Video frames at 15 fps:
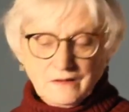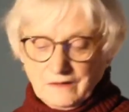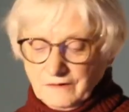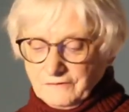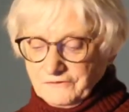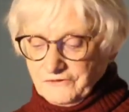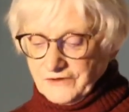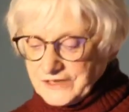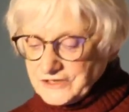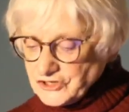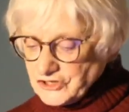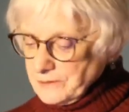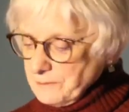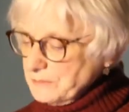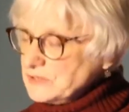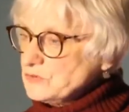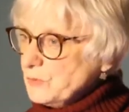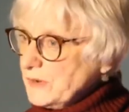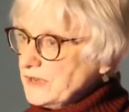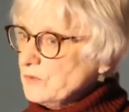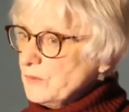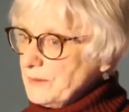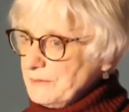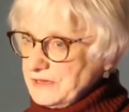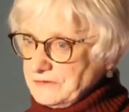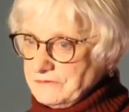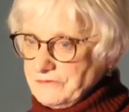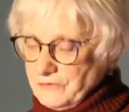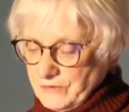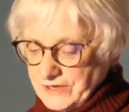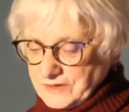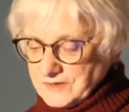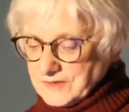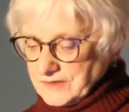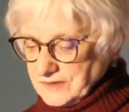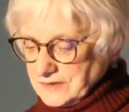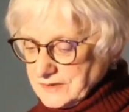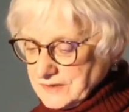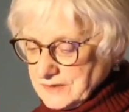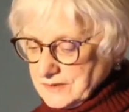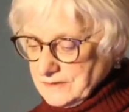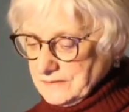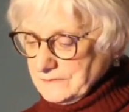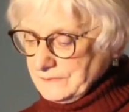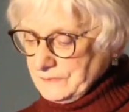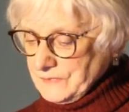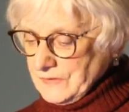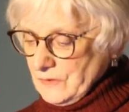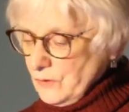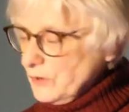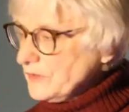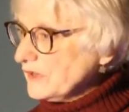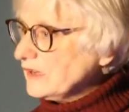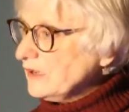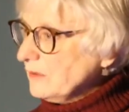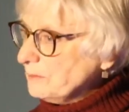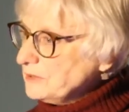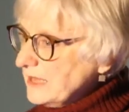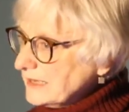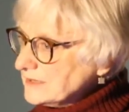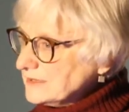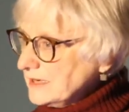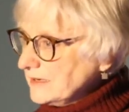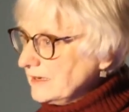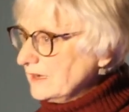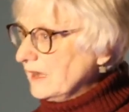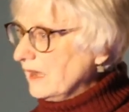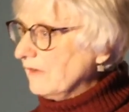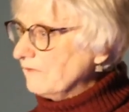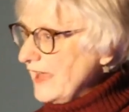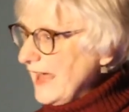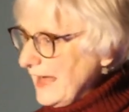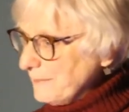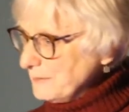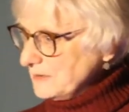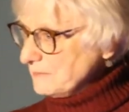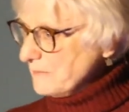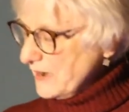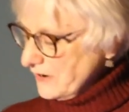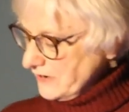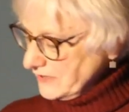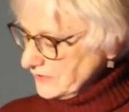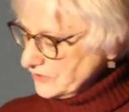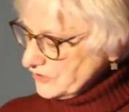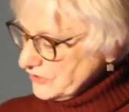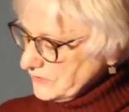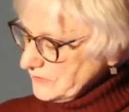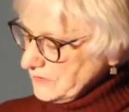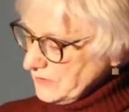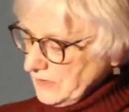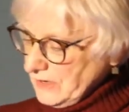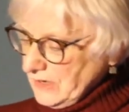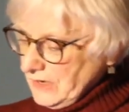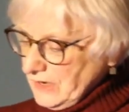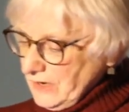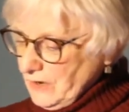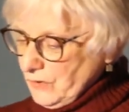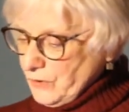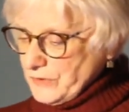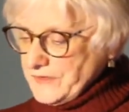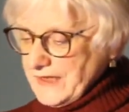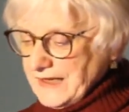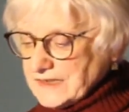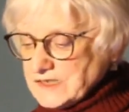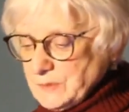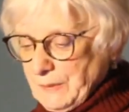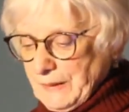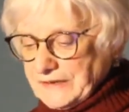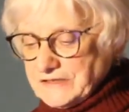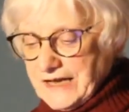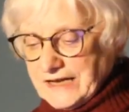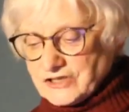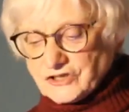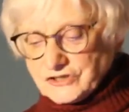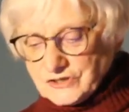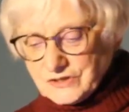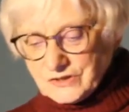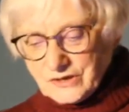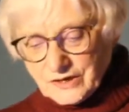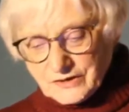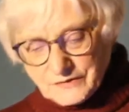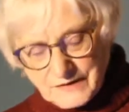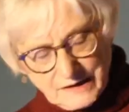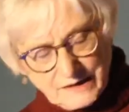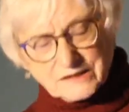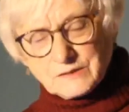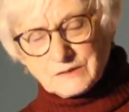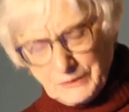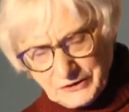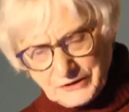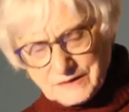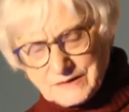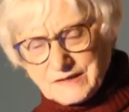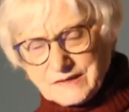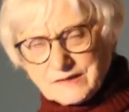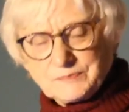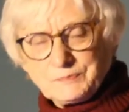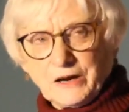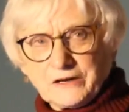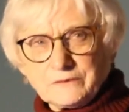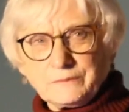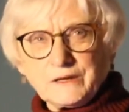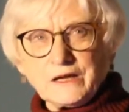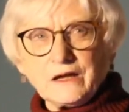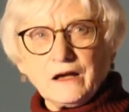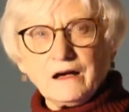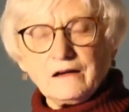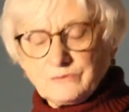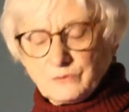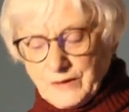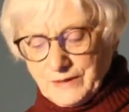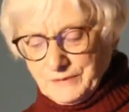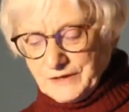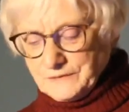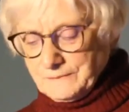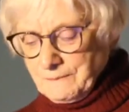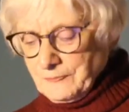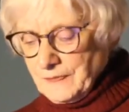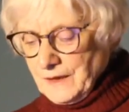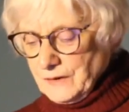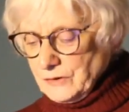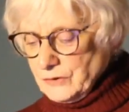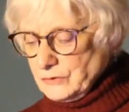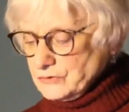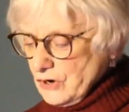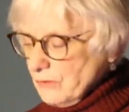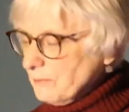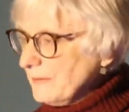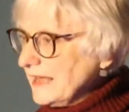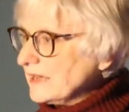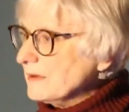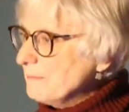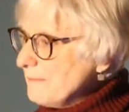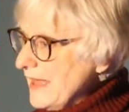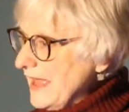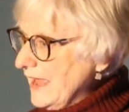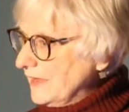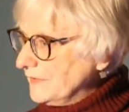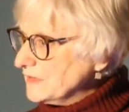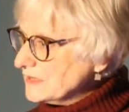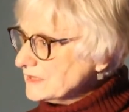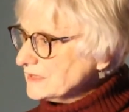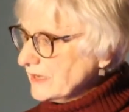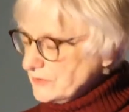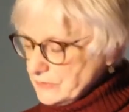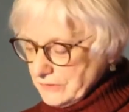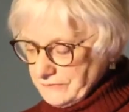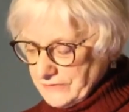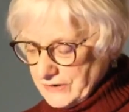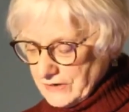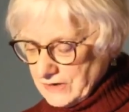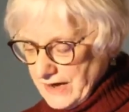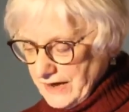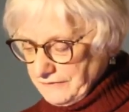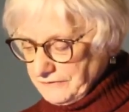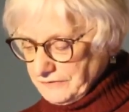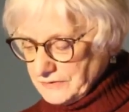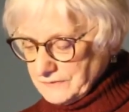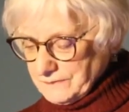Friendship between women, for instance, or the complexity of a happy marriage, or the expectation or the experiences, pardon me, of women who don't make a man the center of their life,